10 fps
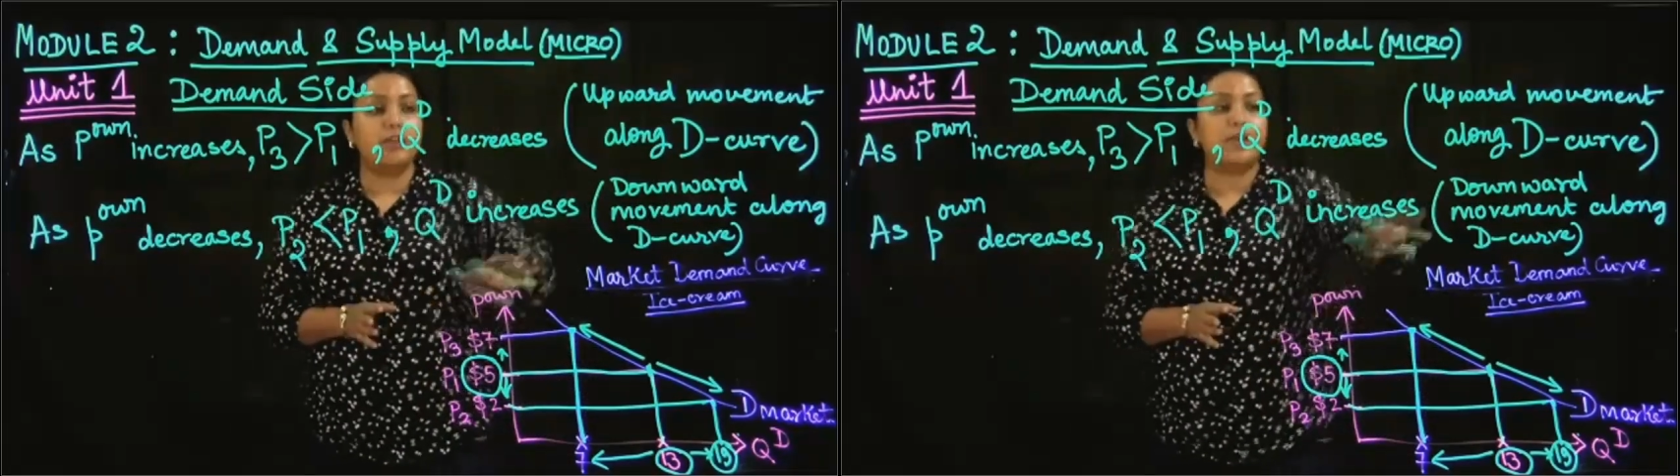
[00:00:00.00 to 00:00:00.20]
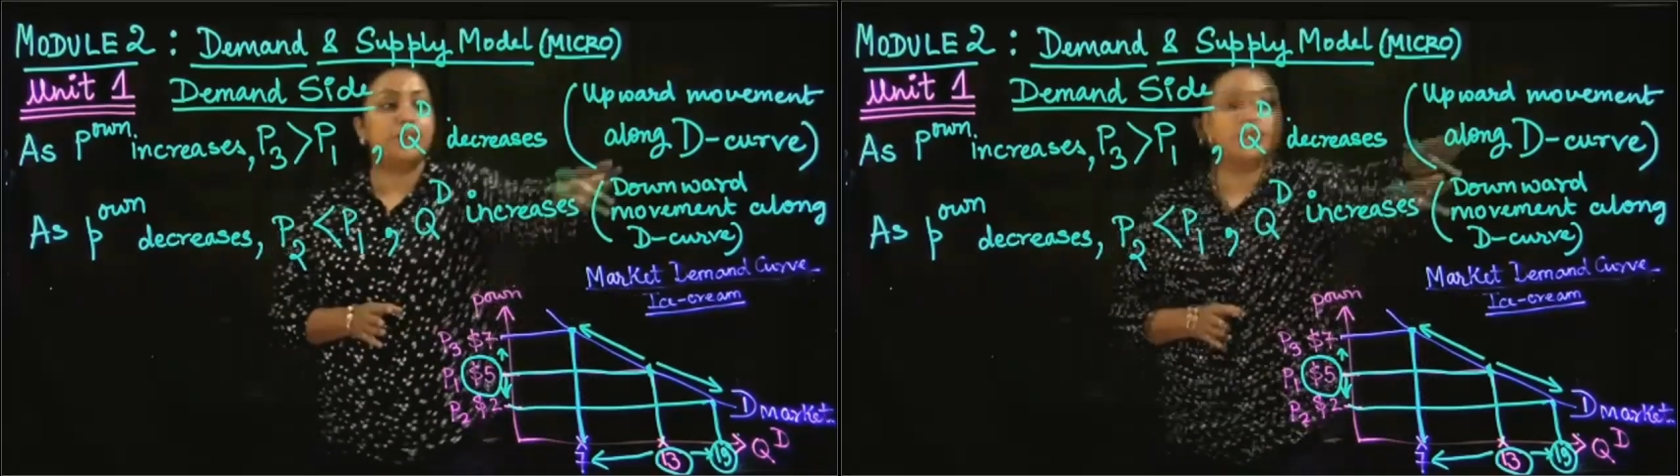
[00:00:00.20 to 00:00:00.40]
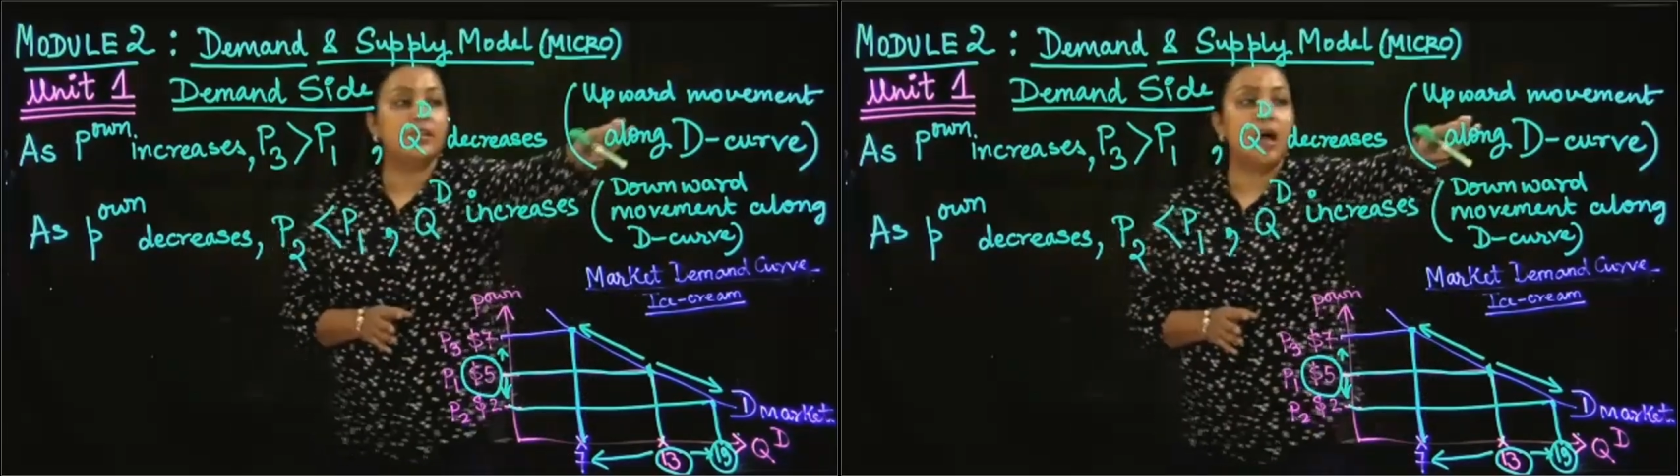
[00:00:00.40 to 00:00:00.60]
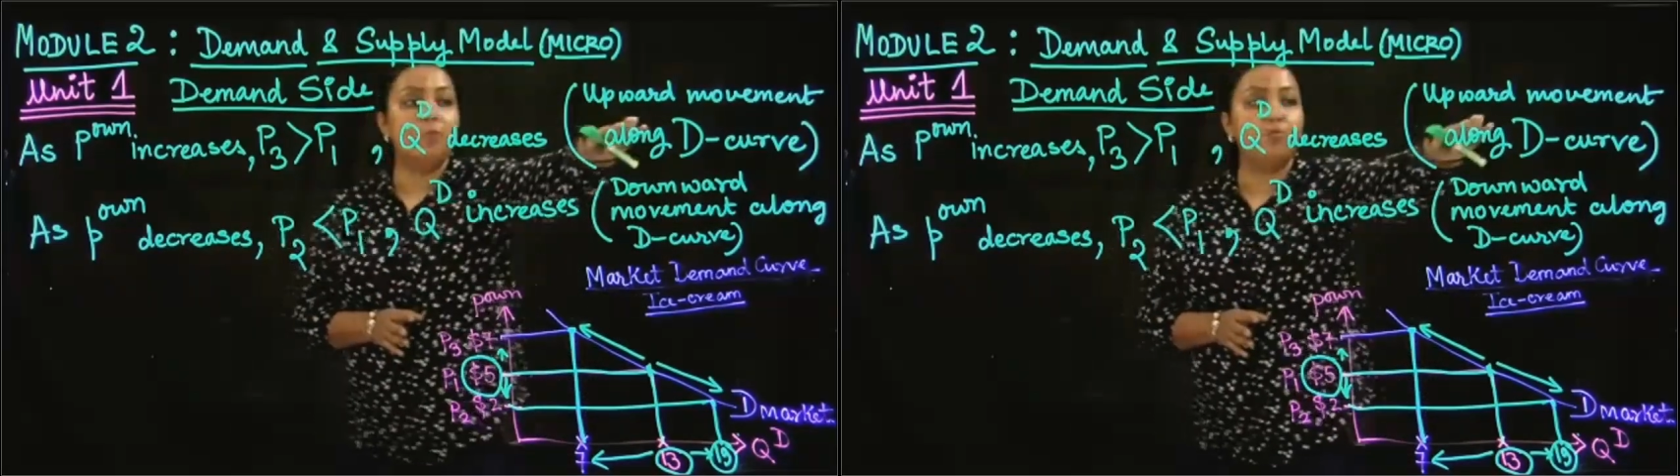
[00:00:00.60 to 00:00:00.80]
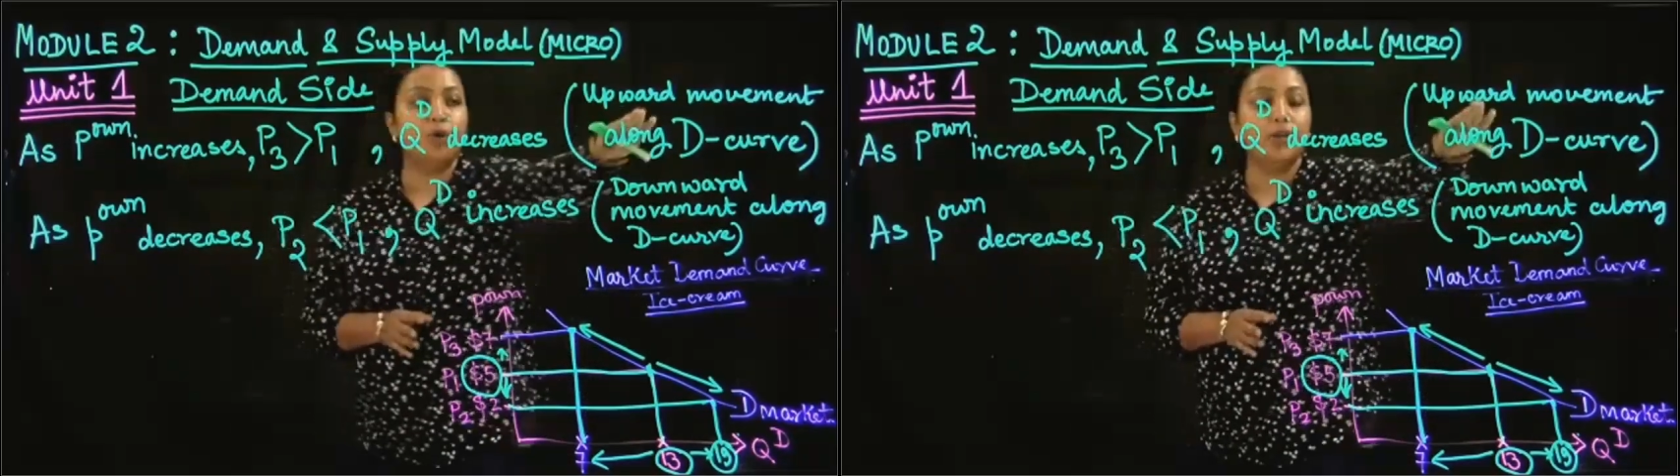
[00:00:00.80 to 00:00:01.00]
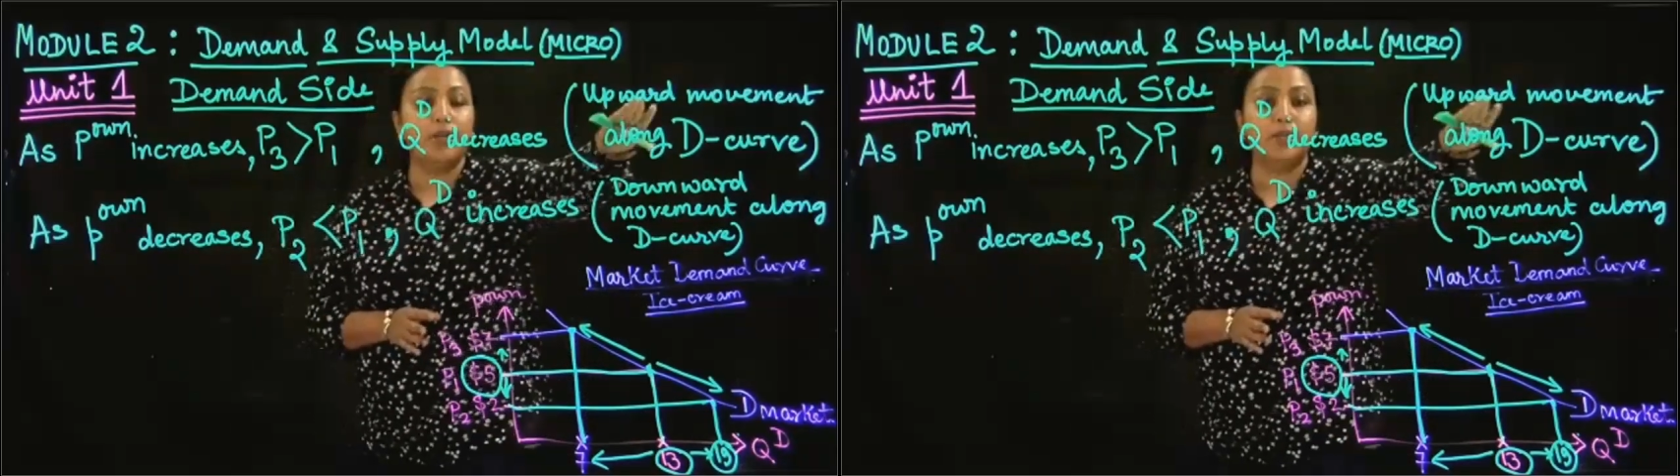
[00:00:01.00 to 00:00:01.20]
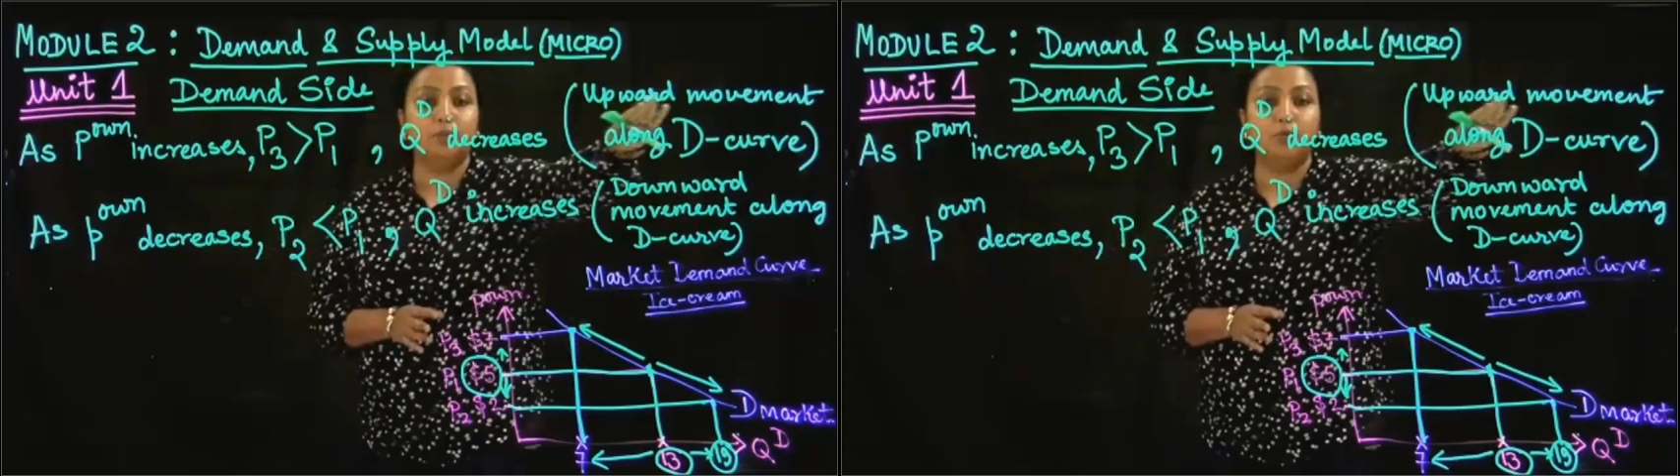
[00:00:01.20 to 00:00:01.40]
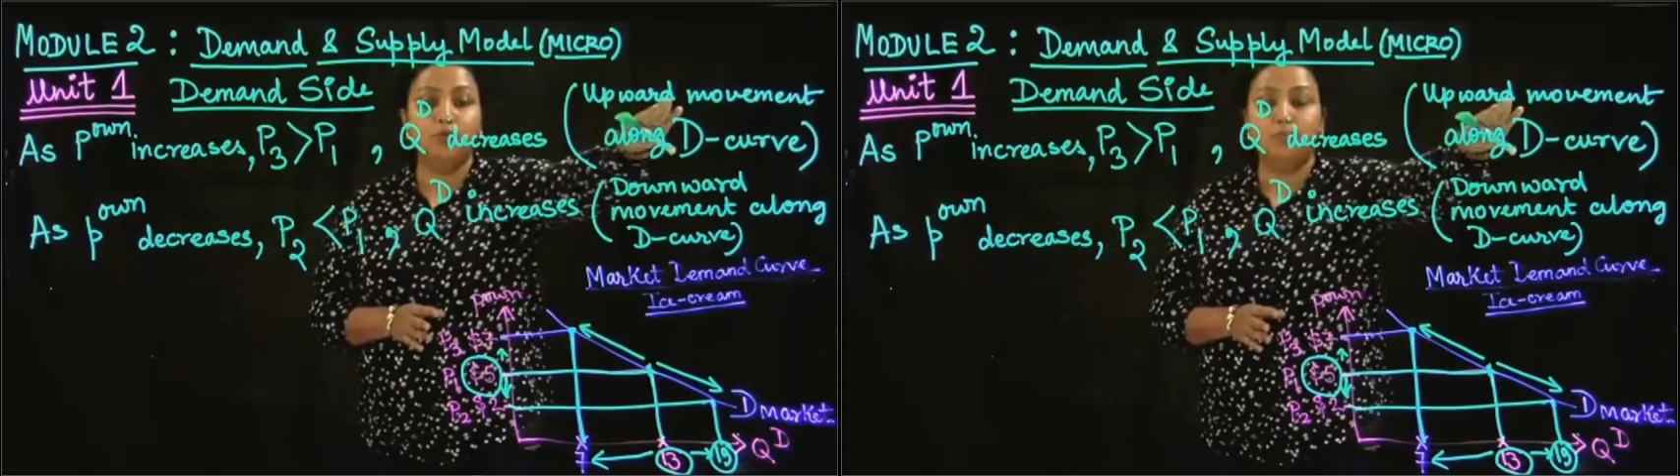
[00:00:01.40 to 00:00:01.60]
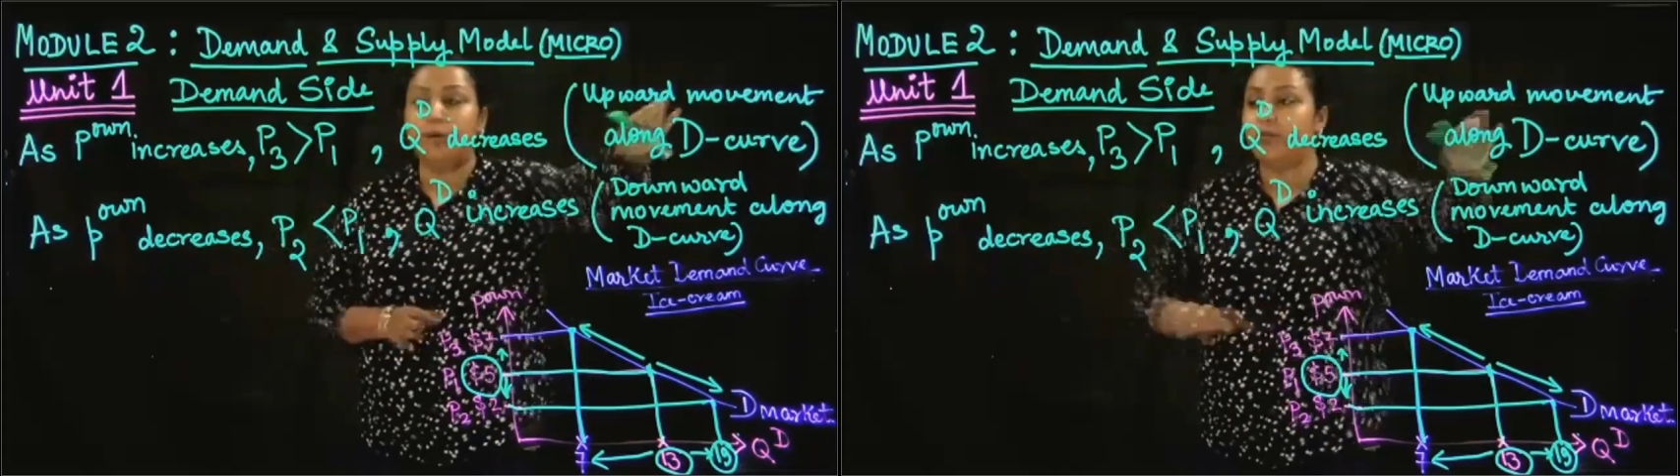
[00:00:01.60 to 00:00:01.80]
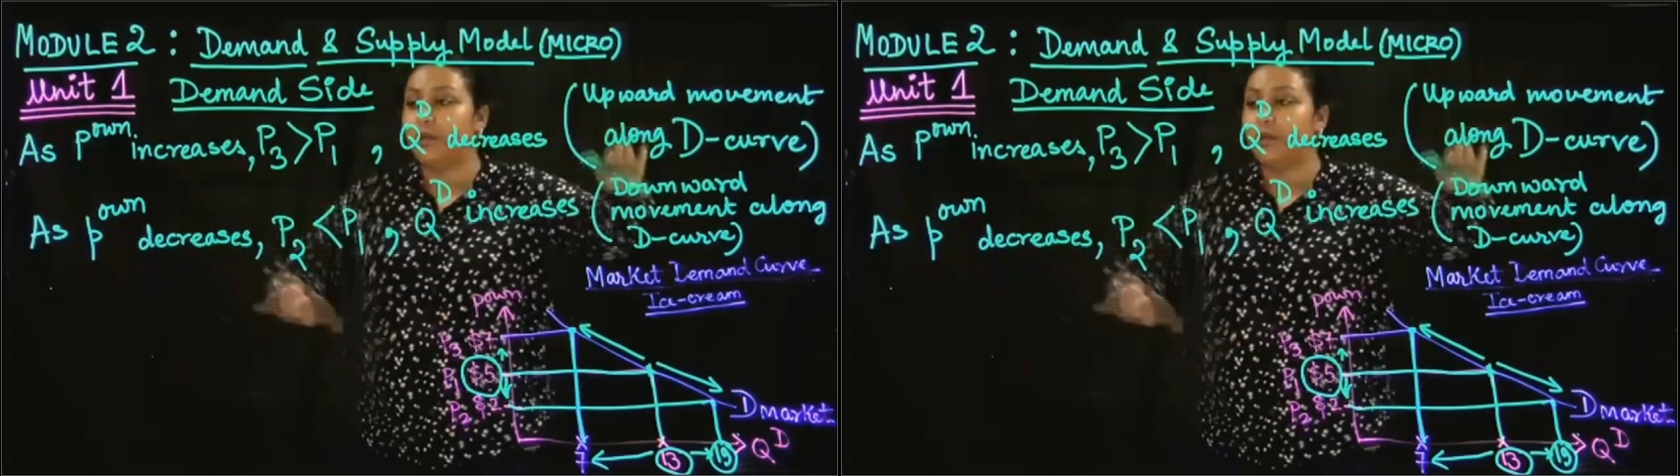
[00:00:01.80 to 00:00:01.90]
There is an upward movement